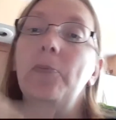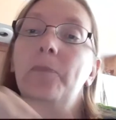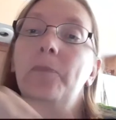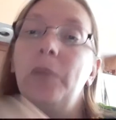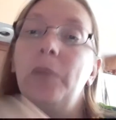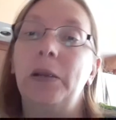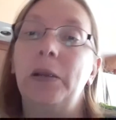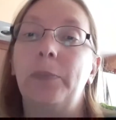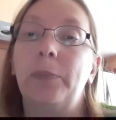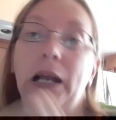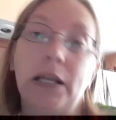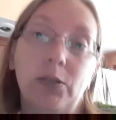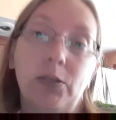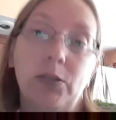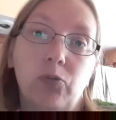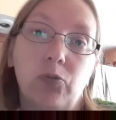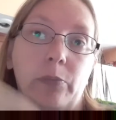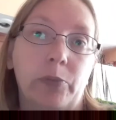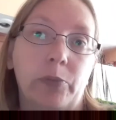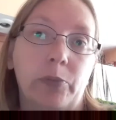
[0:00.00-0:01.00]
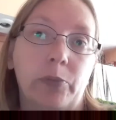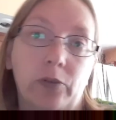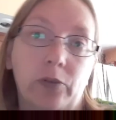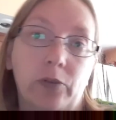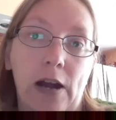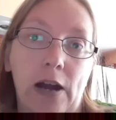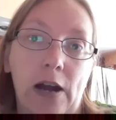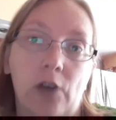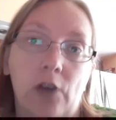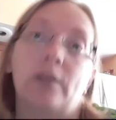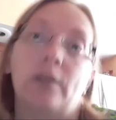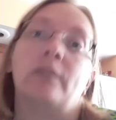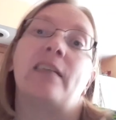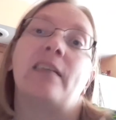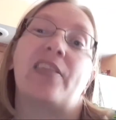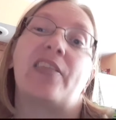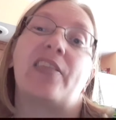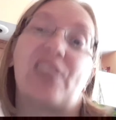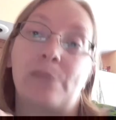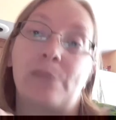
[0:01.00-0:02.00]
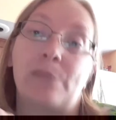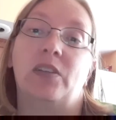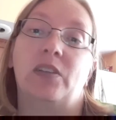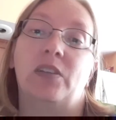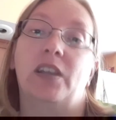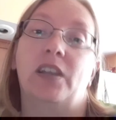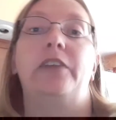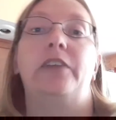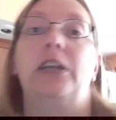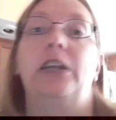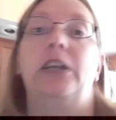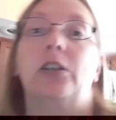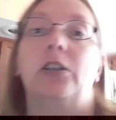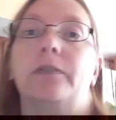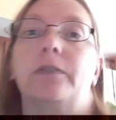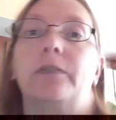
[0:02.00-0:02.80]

me and my husband will move out and let them live here.